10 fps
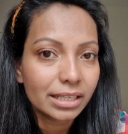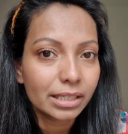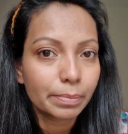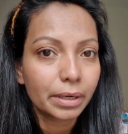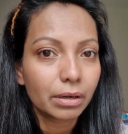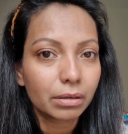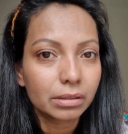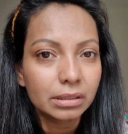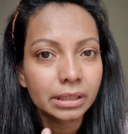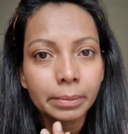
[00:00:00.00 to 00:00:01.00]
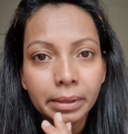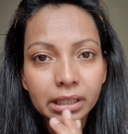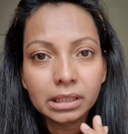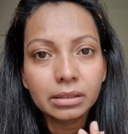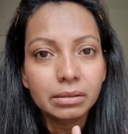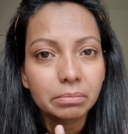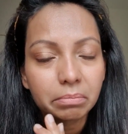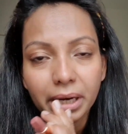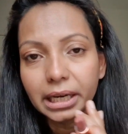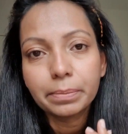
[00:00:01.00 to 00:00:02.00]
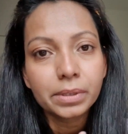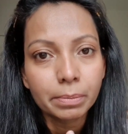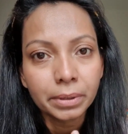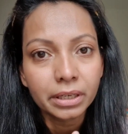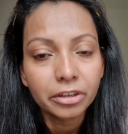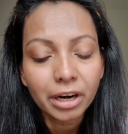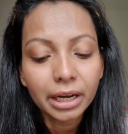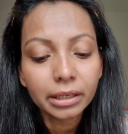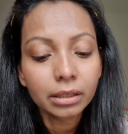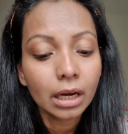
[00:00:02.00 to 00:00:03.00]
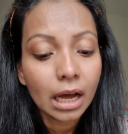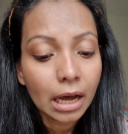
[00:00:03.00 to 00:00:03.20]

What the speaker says: is because they make my lips appear drier.